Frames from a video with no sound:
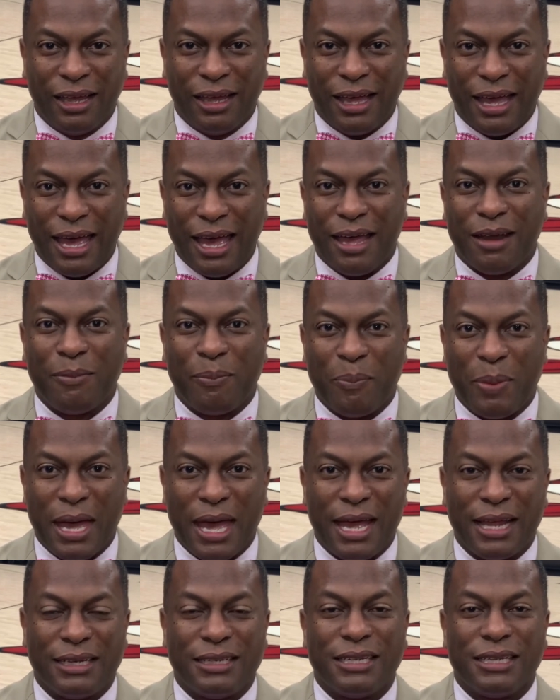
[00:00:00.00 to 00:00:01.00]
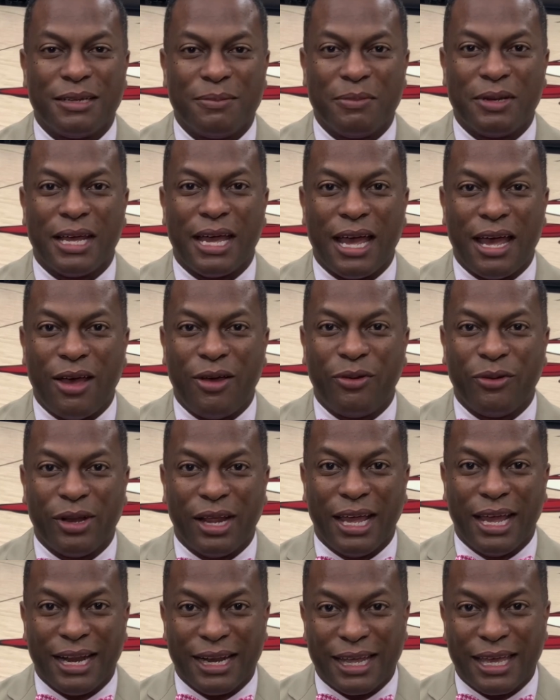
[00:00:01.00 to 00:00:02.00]
had a bad team down
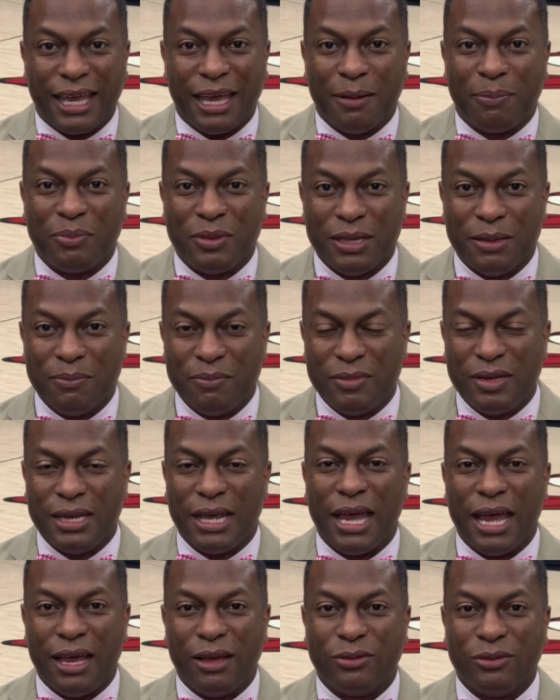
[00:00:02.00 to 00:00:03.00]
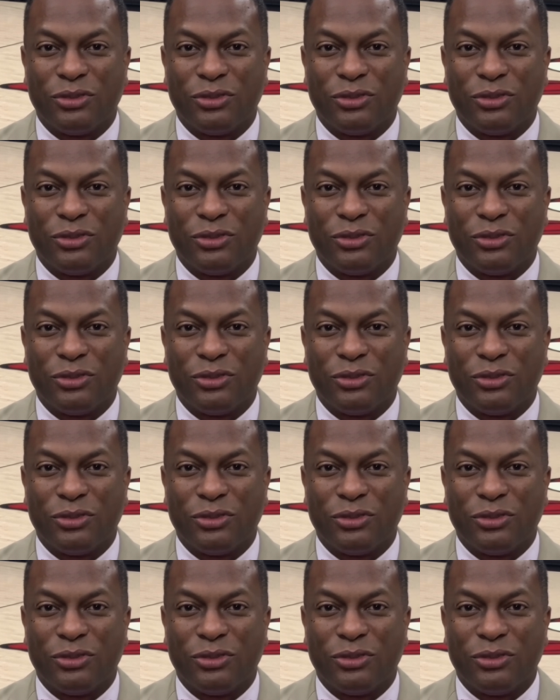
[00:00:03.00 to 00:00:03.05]
and kept them down.